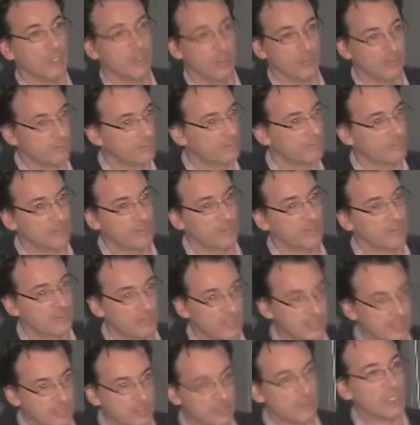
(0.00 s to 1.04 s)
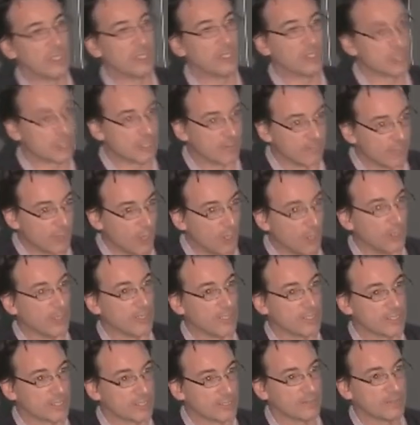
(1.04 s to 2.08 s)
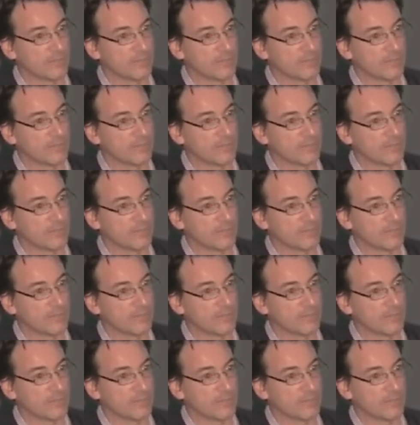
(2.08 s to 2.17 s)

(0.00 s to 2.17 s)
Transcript: You probably will have to spend, you know,